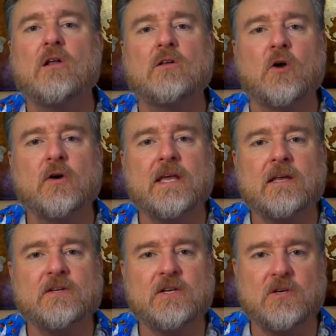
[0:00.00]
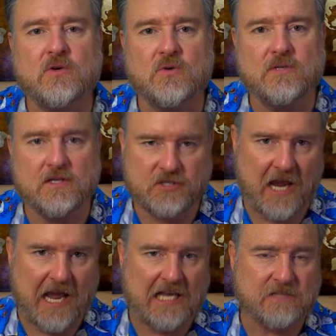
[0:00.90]
Learning to use
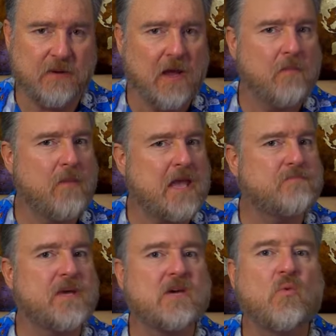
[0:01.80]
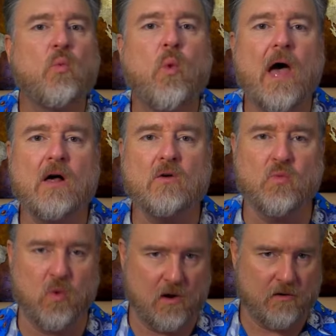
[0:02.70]
JASP may be well
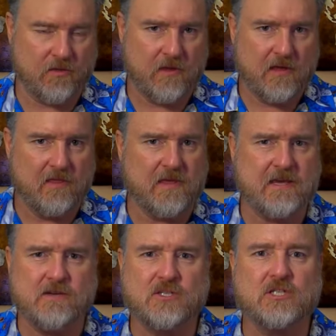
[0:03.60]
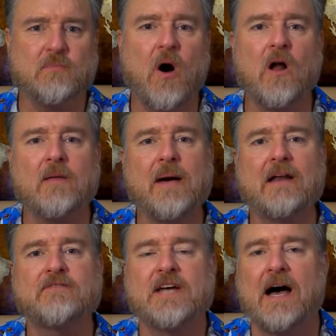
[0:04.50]
worth the small amount
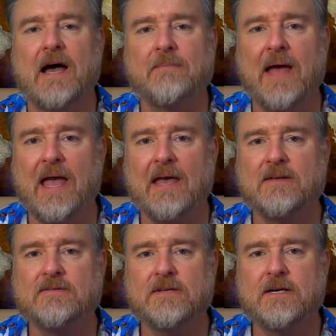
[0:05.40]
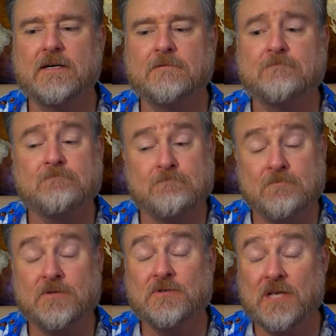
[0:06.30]
of time and
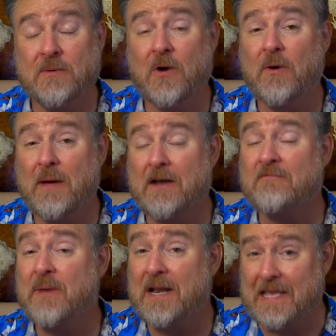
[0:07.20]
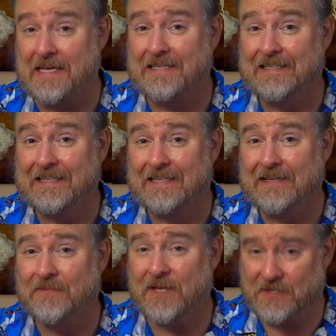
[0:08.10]
zero amount of money
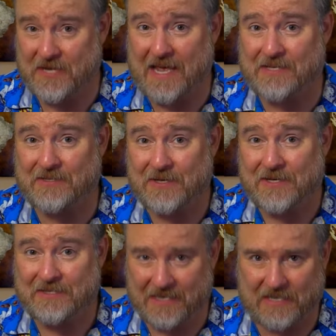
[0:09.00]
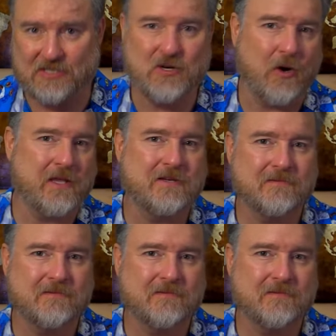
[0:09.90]
that it takes to get started.